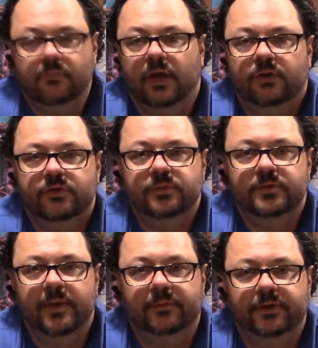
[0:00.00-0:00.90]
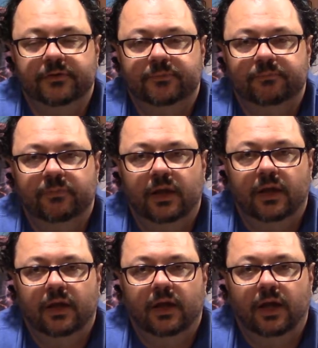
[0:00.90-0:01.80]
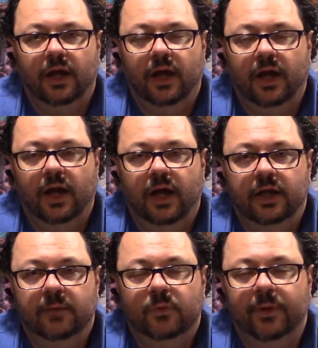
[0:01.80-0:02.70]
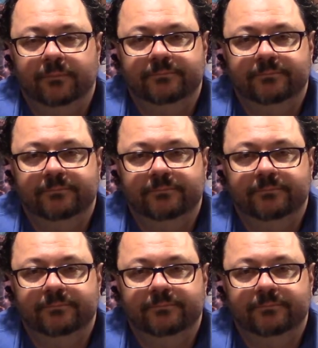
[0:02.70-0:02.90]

Christmas memories. Uh, number one.